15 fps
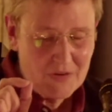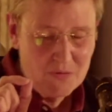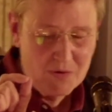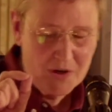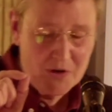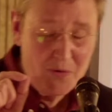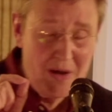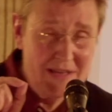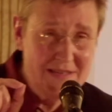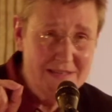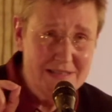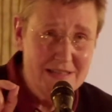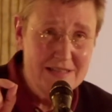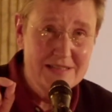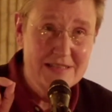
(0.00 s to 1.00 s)

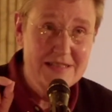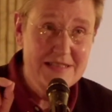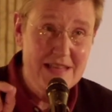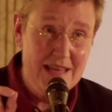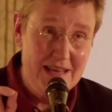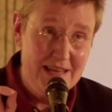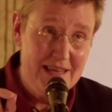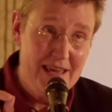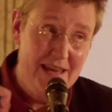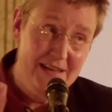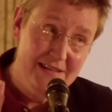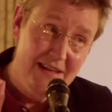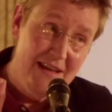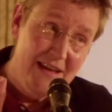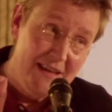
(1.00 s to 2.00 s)
requesting to
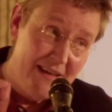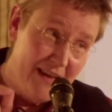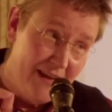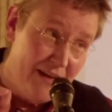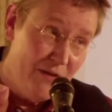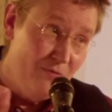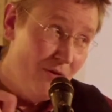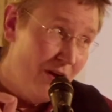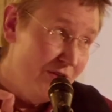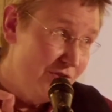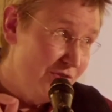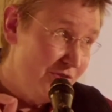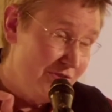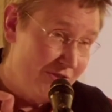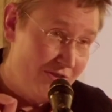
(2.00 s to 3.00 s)
dedicate Kenny
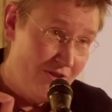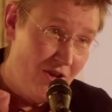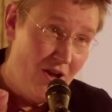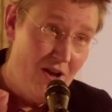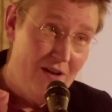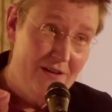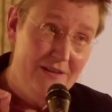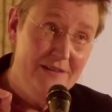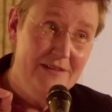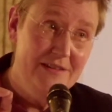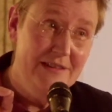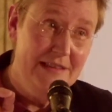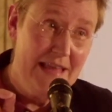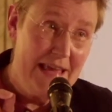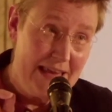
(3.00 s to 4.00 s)
Rogers' song
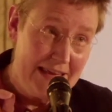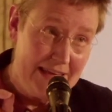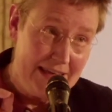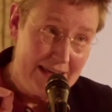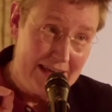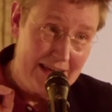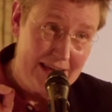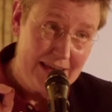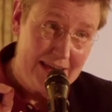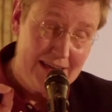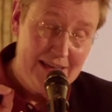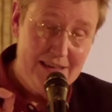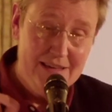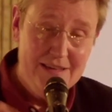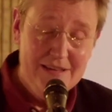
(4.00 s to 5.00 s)
Lady
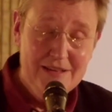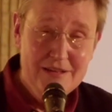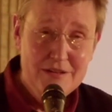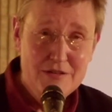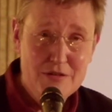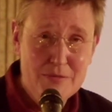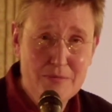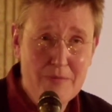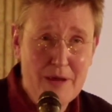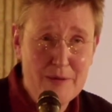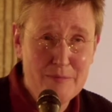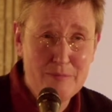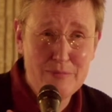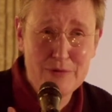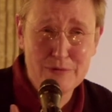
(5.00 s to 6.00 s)
to
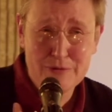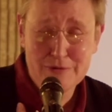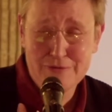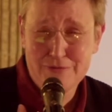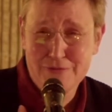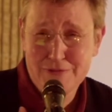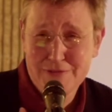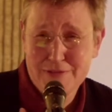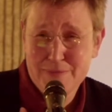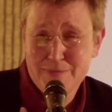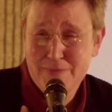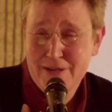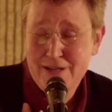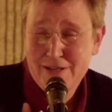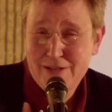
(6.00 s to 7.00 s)
my beautiful
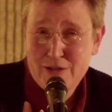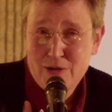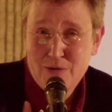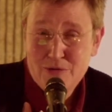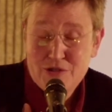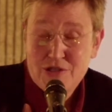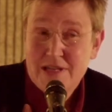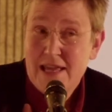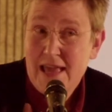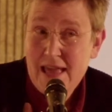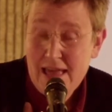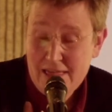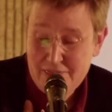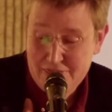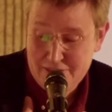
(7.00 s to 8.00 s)
debate coach,
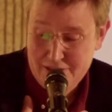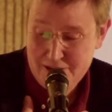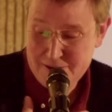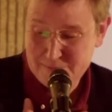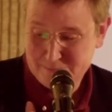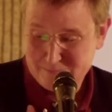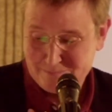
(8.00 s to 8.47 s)
Kathy.